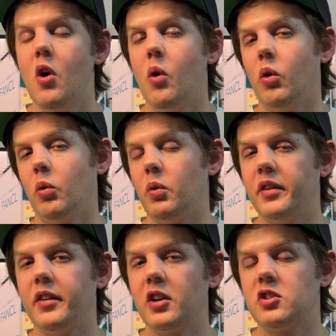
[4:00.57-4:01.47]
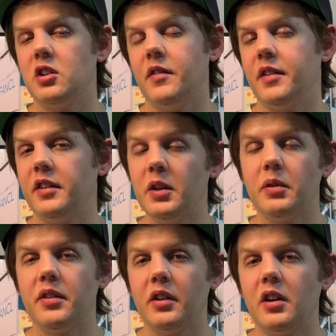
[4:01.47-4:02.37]
or one section of the
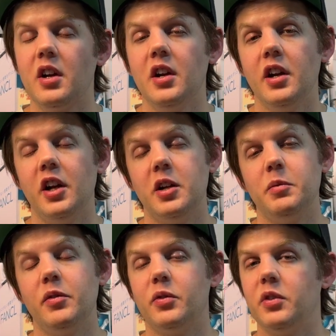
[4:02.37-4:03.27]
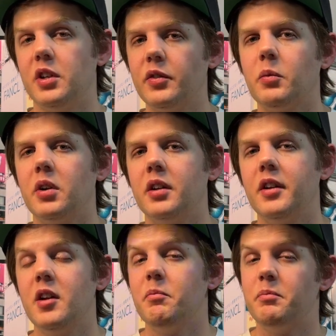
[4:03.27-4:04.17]
sequencer and you move to a different one,
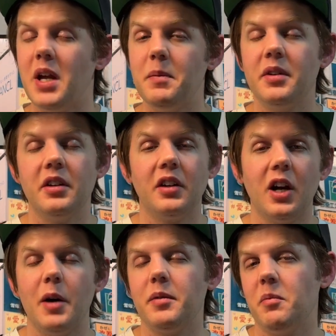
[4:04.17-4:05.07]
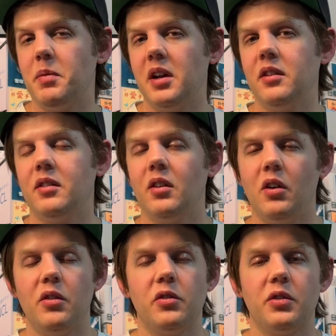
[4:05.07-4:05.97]
maybe you didn't copy and paste all
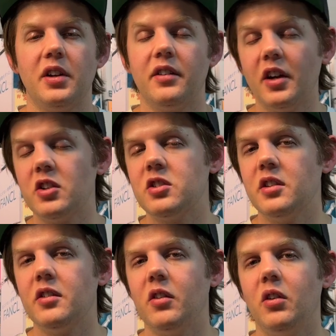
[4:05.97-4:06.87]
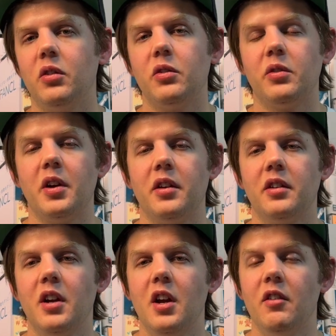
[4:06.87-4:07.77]
those right sections, all those right
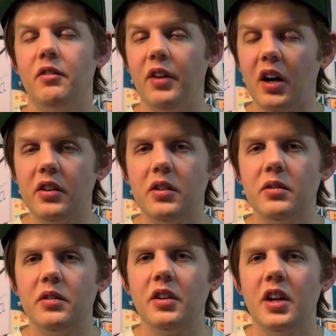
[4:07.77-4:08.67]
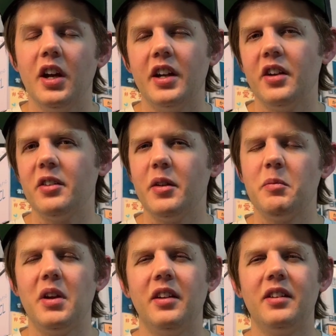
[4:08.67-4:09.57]
values, and now something
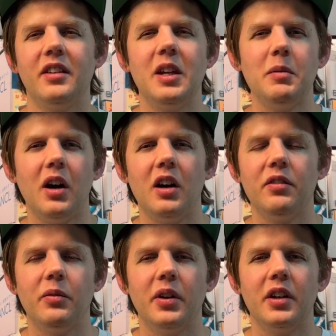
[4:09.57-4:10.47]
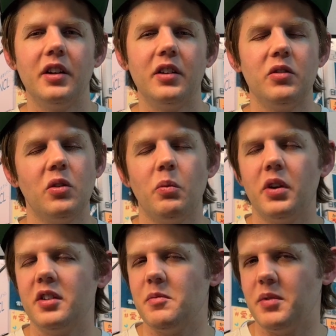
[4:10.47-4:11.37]
may seem off when you don't want
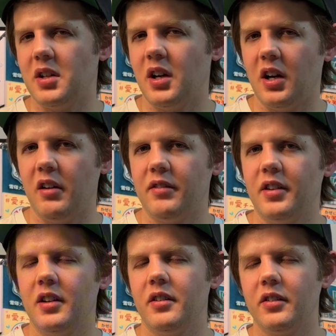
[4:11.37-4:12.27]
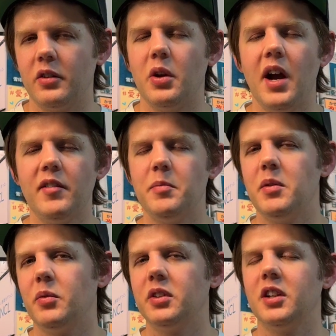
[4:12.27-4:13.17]
it to be off. So you have to be
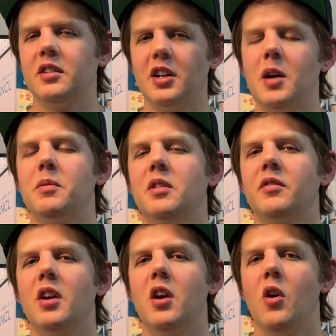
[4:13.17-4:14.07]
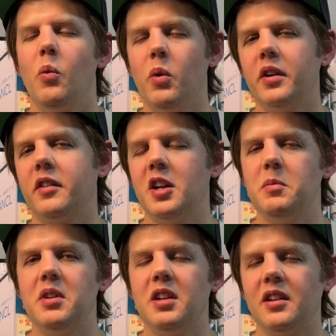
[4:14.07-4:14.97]
really on top of what's going to
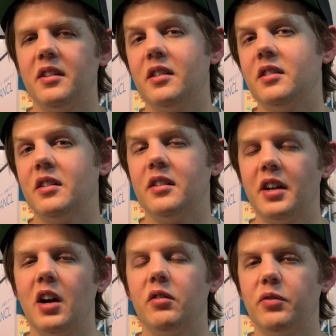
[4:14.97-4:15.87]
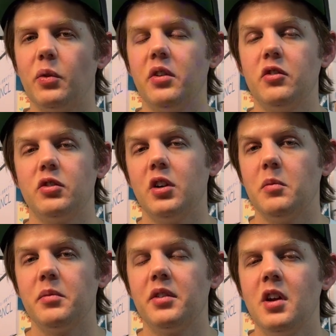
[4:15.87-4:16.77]
be the consistent sound for the
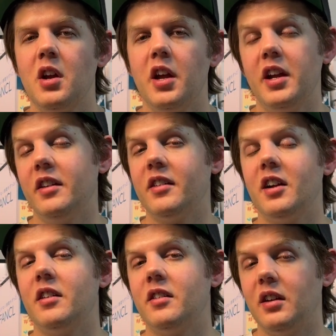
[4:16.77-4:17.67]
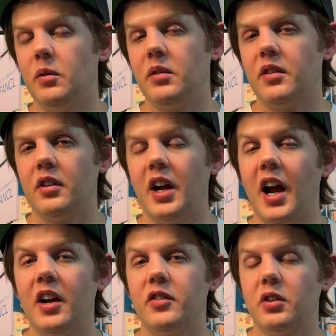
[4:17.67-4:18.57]
drums inside the sequencer
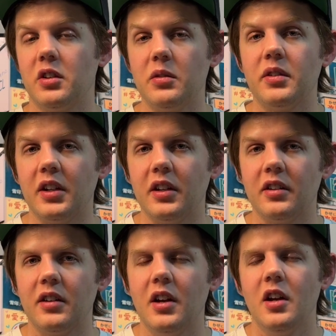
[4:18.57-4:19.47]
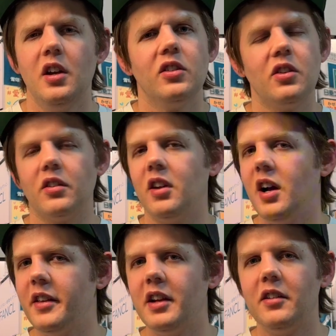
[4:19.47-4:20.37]
as you're using it. So there's a lot
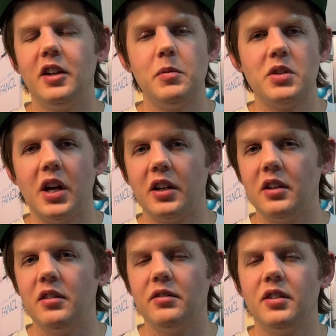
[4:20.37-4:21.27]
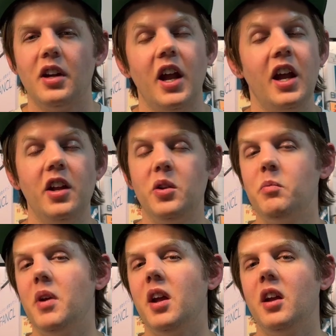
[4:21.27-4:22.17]
of things to keep track of, and you
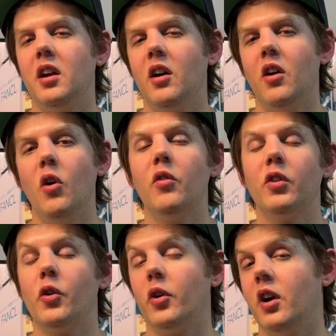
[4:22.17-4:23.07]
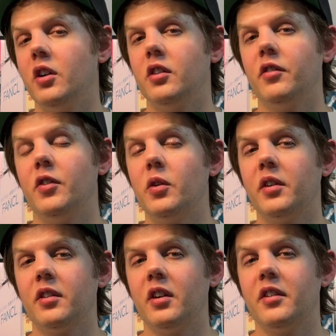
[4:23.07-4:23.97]
may over or under
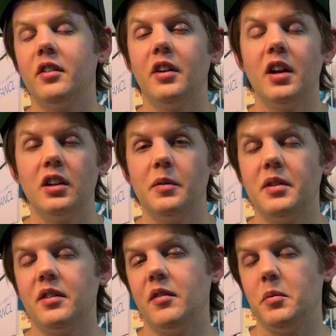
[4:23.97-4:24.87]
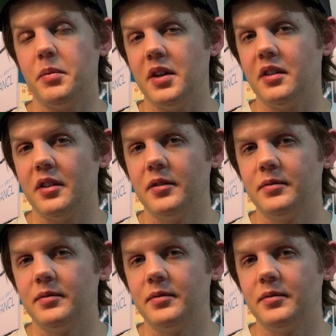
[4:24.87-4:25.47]
focus on certain elements of the beat.